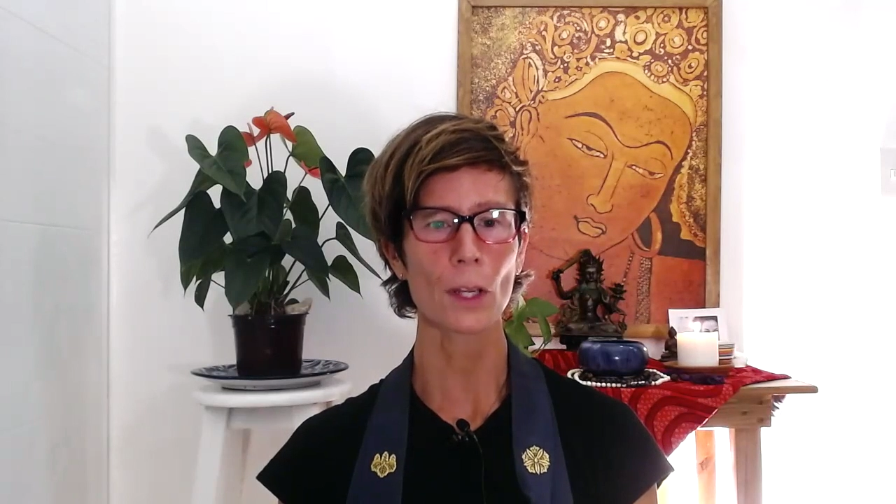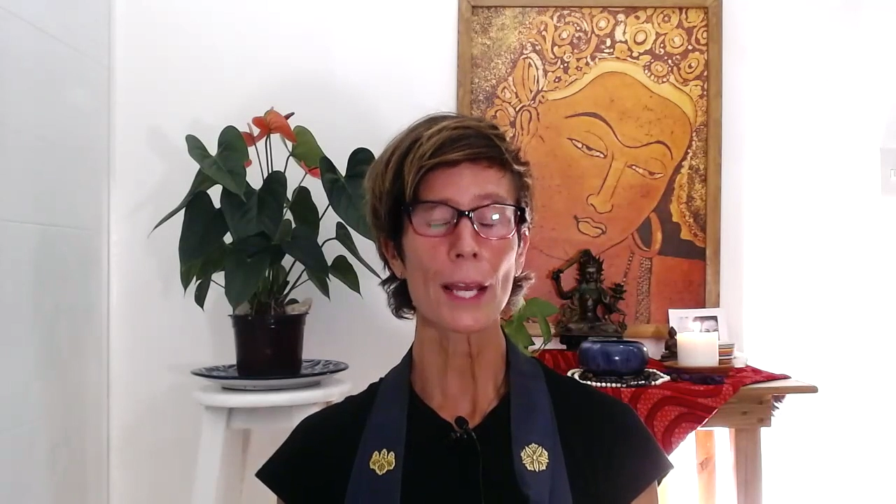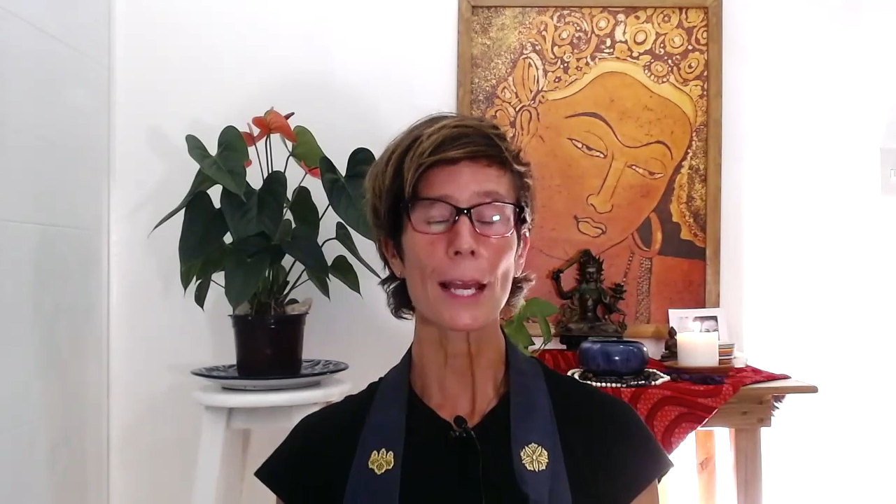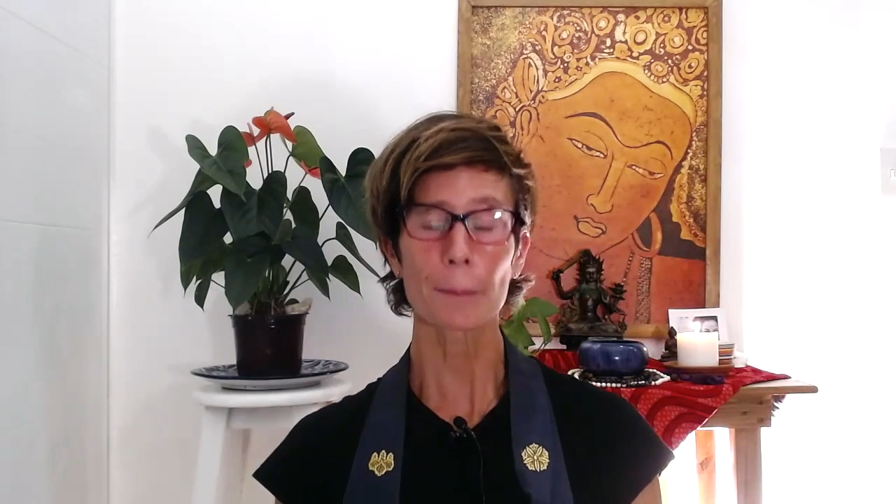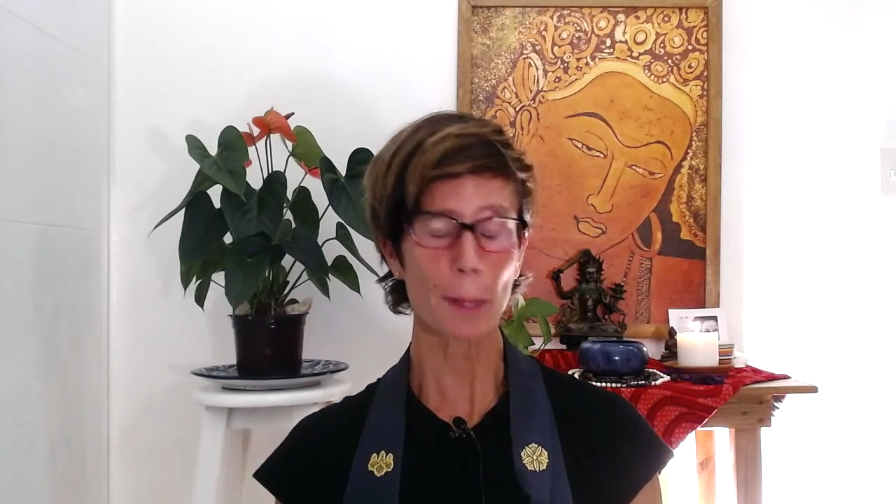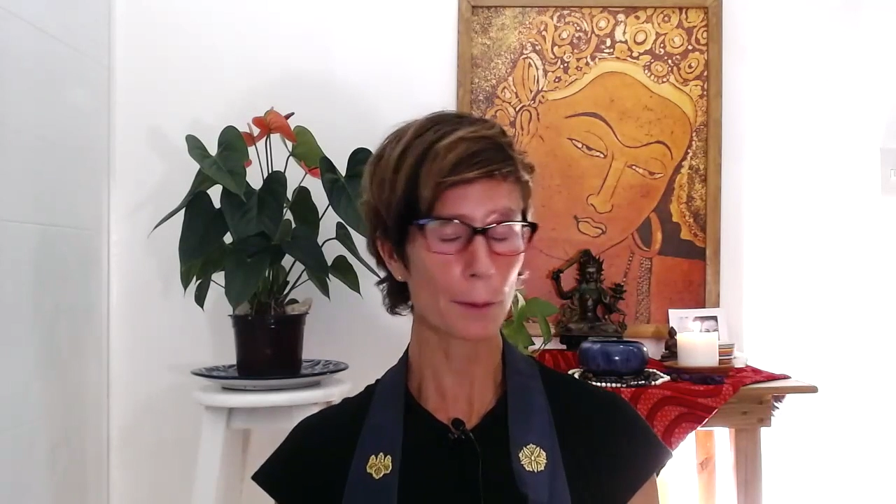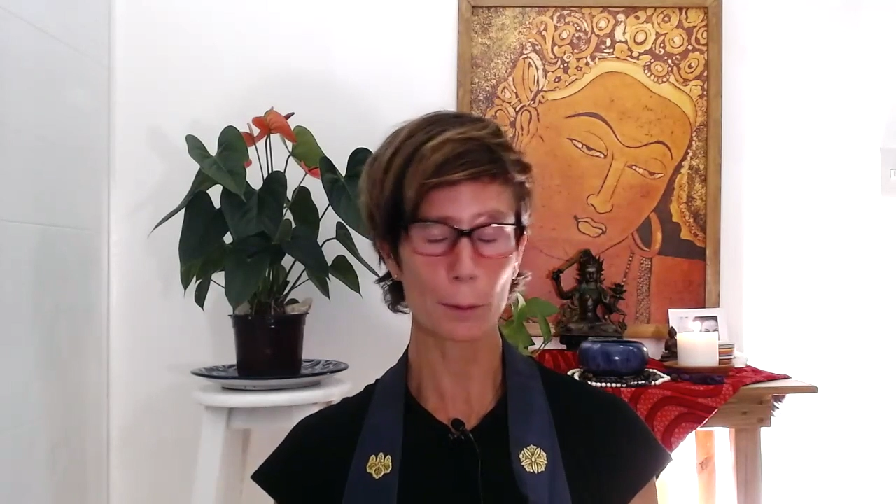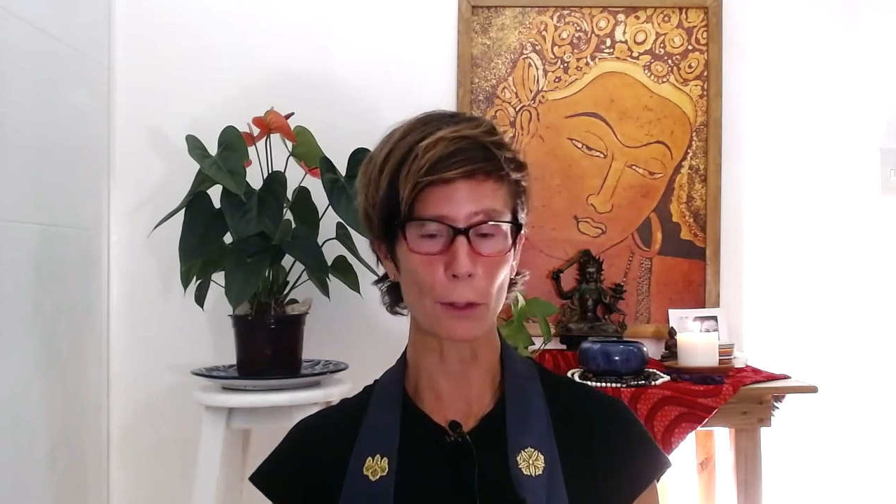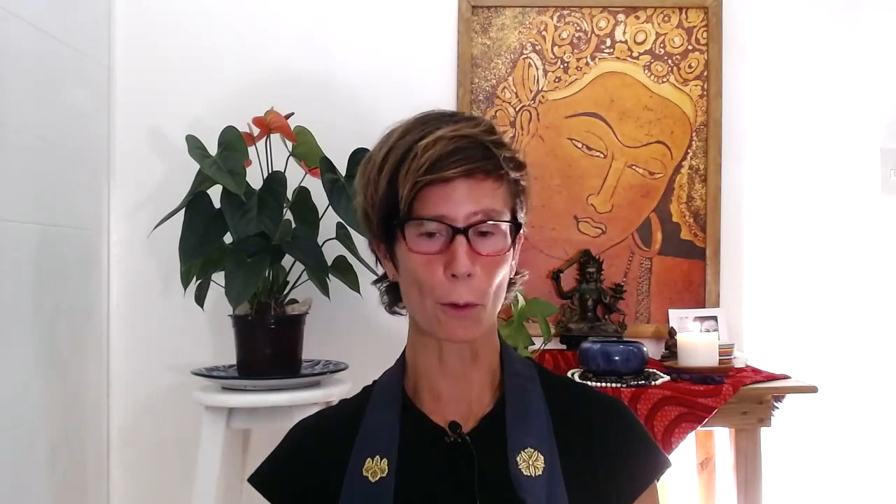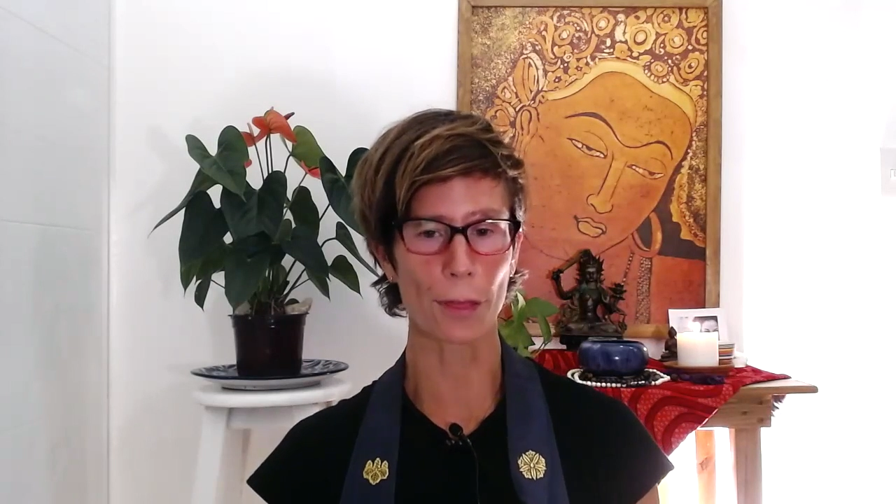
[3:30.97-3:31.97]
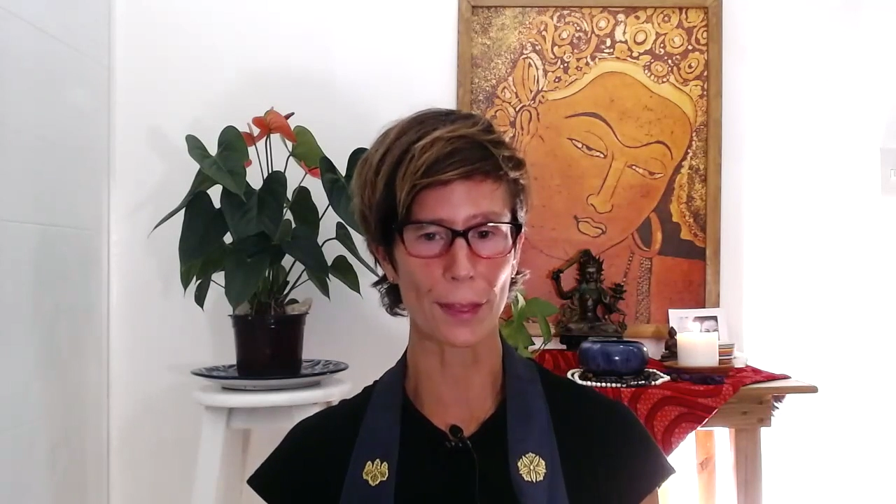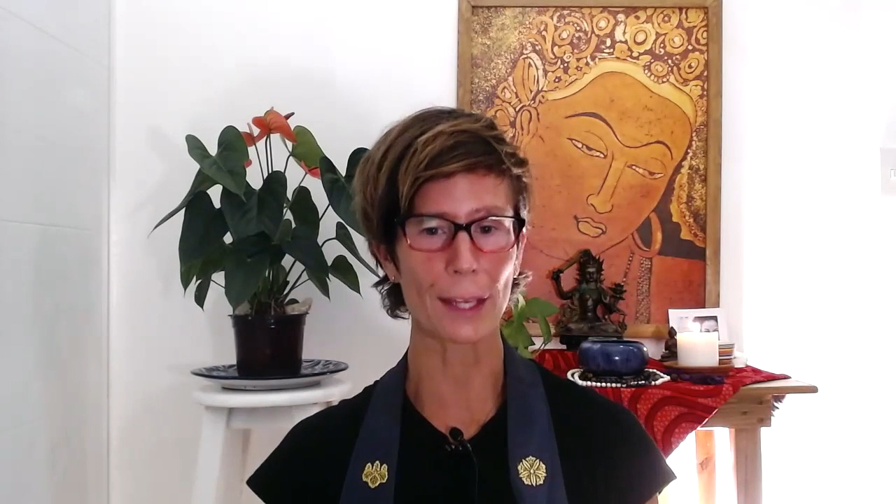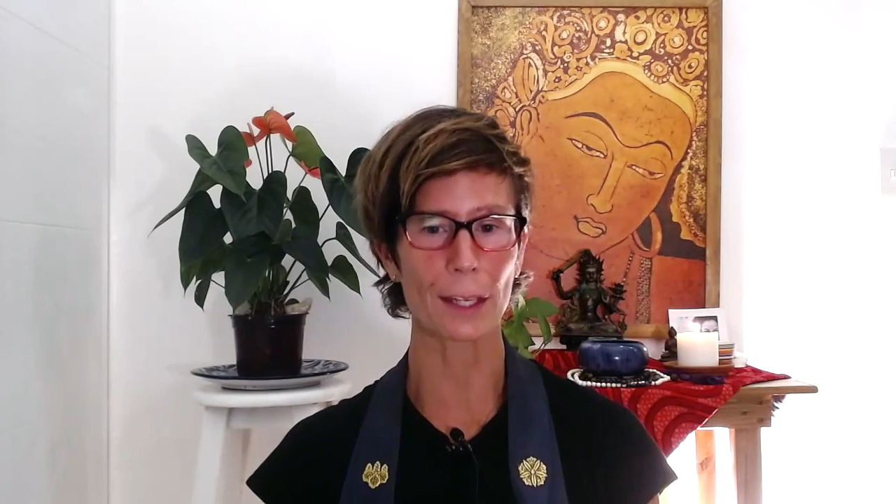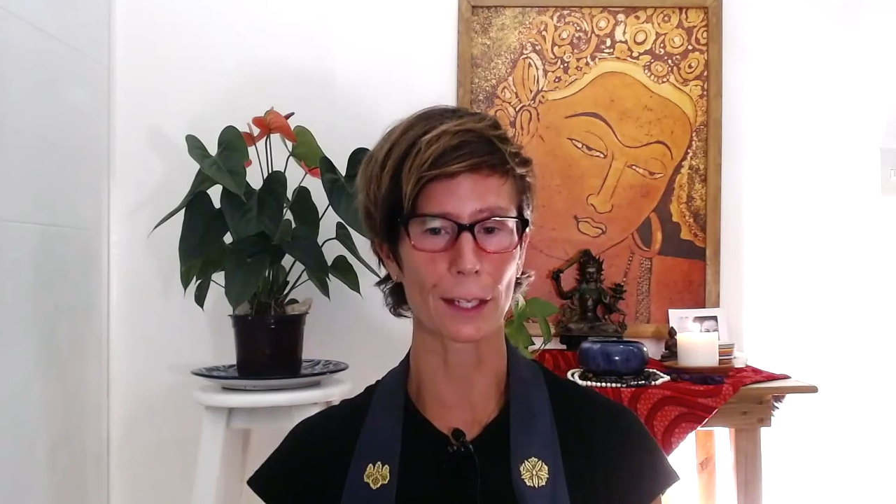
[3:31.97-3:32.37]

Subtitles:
And maybe we don't think